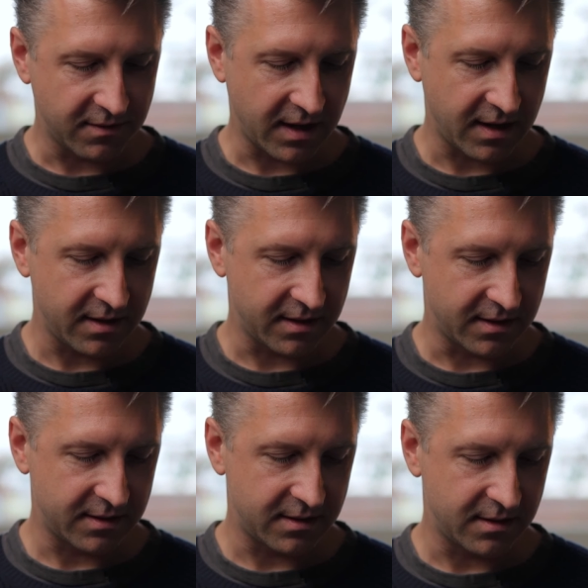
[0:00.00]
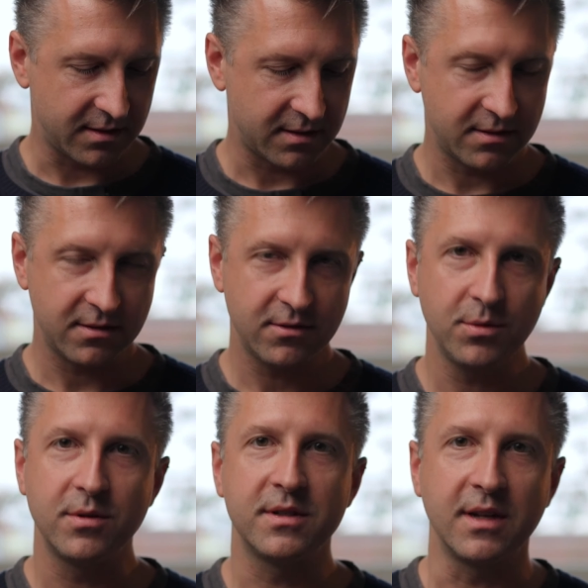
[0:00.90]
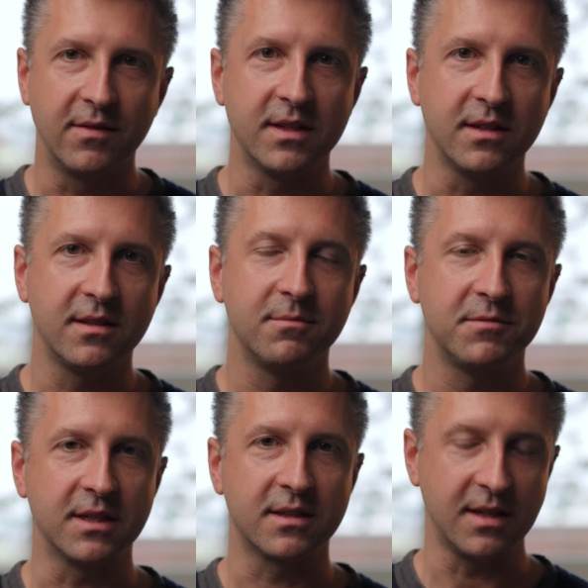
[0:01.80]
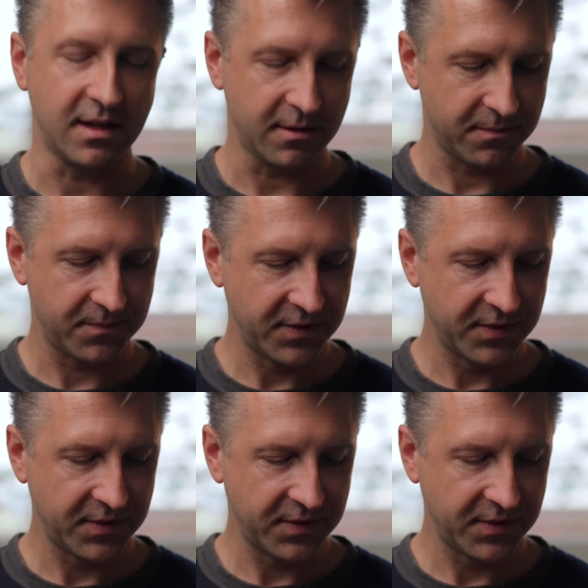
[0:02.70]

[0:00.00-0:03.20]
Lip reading: of that is this Tudor 7016.